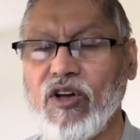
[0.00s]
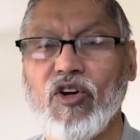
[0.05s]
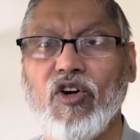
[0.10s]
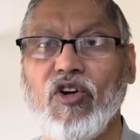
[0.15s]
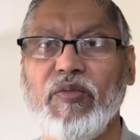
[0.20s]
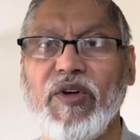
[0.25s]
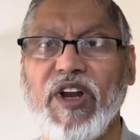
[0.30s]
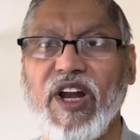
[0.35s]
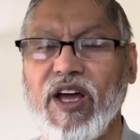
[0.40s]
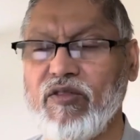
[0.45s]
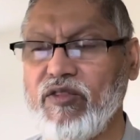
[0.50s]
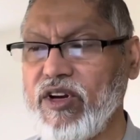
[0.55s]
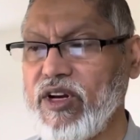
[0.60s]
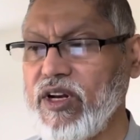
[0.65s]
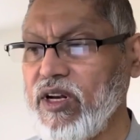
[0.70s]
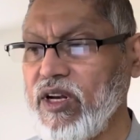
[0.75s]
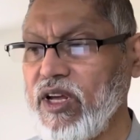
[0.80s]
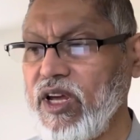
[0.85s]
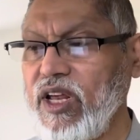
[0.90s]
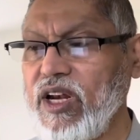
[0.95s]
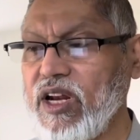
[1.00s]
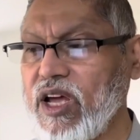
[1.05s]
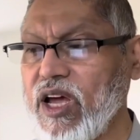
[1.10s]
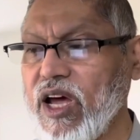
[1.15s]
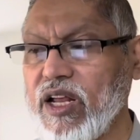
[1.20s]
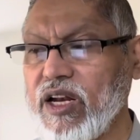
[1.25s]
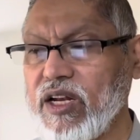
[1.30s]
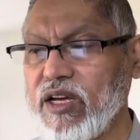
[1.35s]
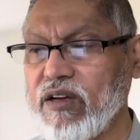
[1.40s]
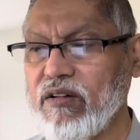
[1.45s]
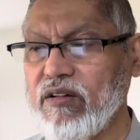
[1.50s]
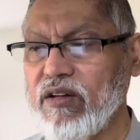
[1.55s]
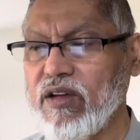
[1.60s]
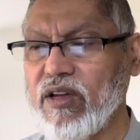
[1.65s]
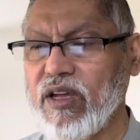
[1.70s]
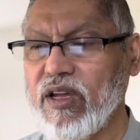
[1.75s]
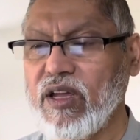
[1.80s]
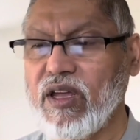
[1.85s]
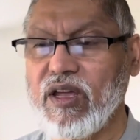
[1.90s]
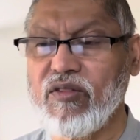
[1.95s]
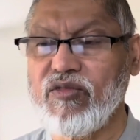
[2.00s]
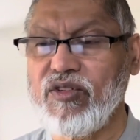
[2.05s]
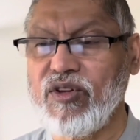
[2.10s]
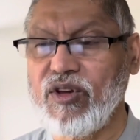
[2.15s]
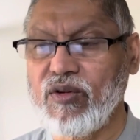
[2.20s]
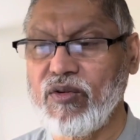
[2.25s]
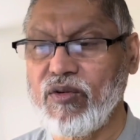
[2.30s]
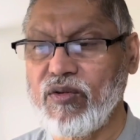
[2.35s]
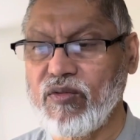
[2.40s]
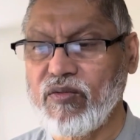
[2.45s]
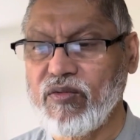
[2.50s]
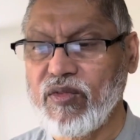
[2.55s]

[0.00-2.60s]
O oh beloved, in Kana, if you